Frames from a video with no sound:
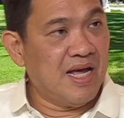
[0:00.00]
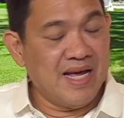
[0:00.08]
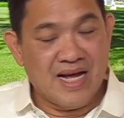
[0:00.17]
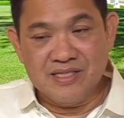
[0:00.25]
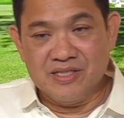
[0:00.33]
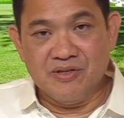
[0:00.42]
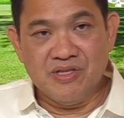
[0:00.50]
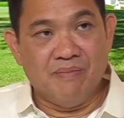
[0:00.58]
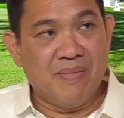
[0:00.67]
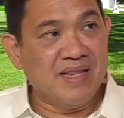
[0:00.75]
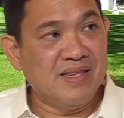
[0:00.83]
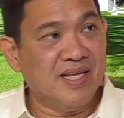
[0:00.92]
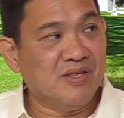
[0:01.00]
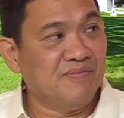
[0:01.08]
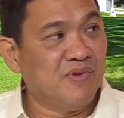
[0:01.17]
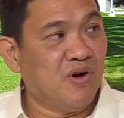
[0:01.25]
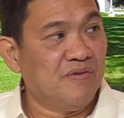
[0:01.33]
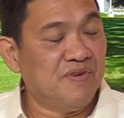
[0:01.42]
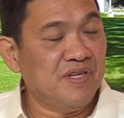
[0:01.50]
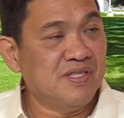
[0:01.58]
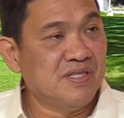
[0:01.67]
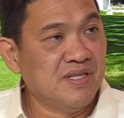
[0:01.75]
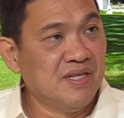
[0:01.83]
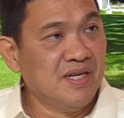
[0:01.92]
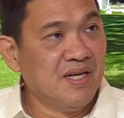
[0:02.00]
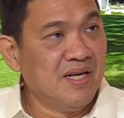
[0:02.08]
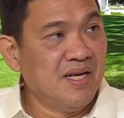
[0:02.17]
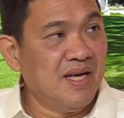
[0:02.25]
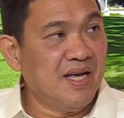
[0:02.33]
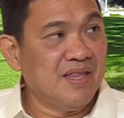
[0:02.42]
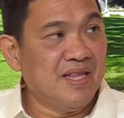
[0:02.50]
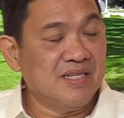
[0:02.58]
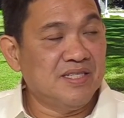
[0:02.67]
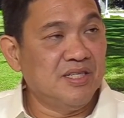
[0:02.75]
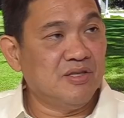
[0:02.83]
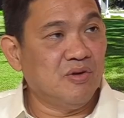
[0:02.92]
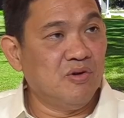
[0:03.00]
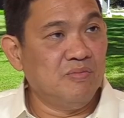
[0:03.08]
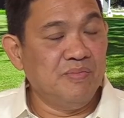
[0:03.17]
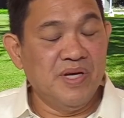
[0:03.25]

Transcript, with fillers: I asked her the mandate of the office and that she told